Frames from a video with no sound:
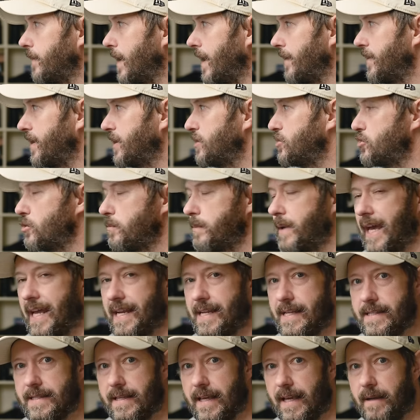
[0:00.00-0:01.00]
I think should be
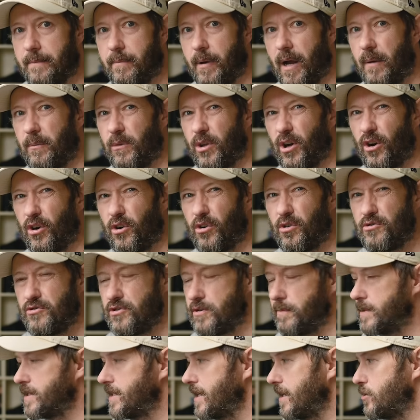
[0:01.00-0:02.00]
edited, but I'm not
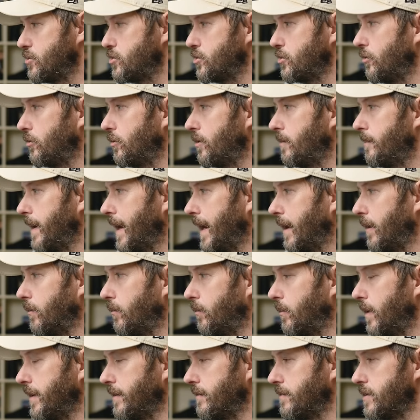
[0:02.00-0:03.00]
100% sure about
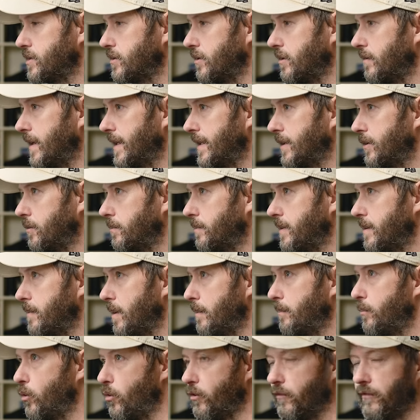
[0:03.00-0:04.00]
whether it's going to end up in
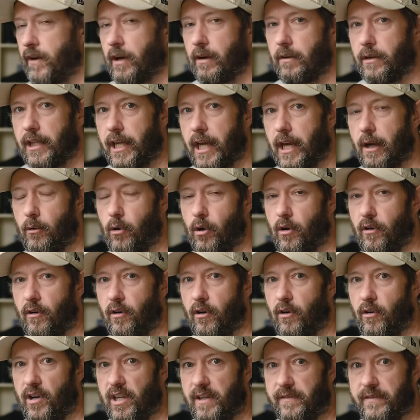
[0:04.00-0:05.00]
my portfolio or,
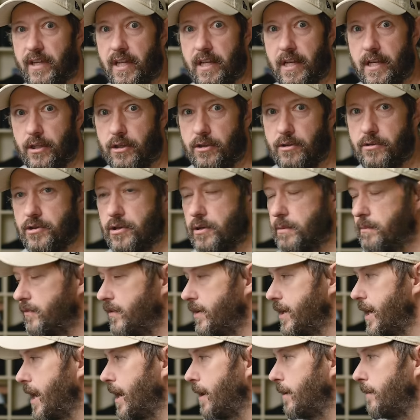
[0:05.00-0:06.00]
or even in a YouTube
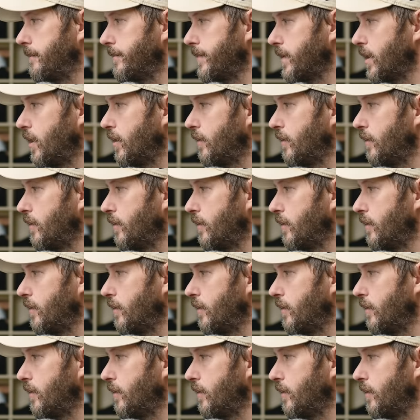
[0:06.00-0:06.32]
video.